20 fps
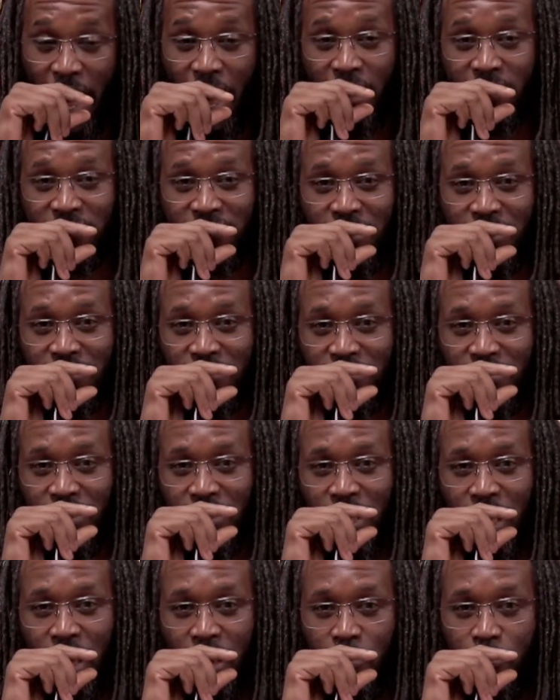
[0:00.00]
assets to
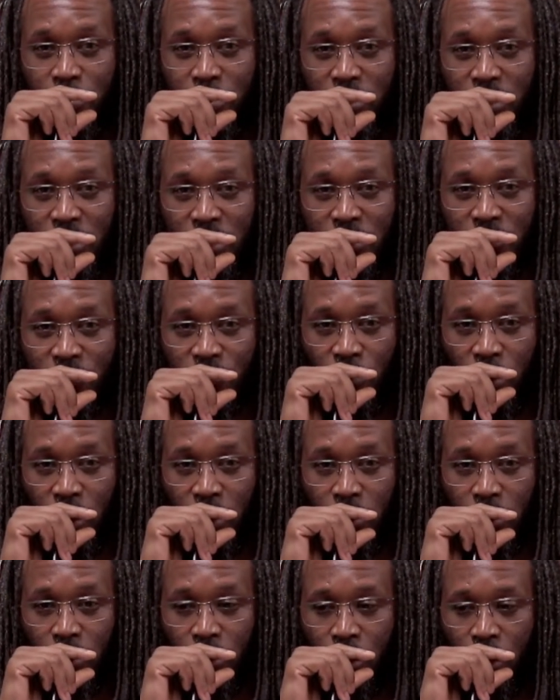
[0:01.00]
liabilities, right?